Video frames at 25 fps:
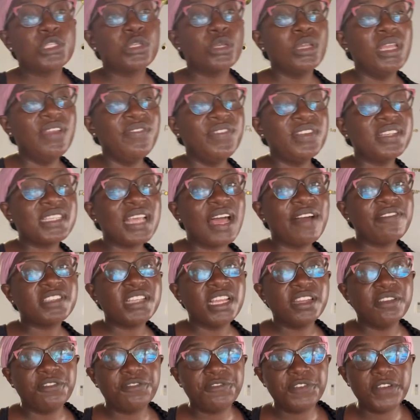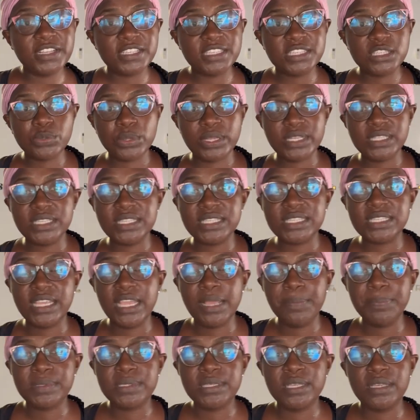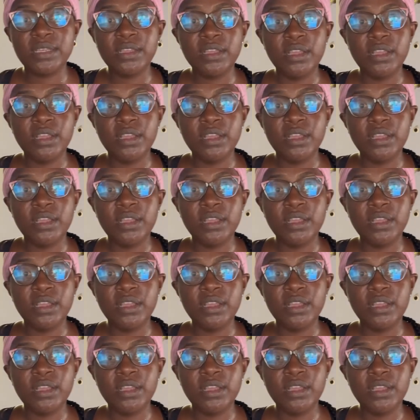if it's after the first 20 skips,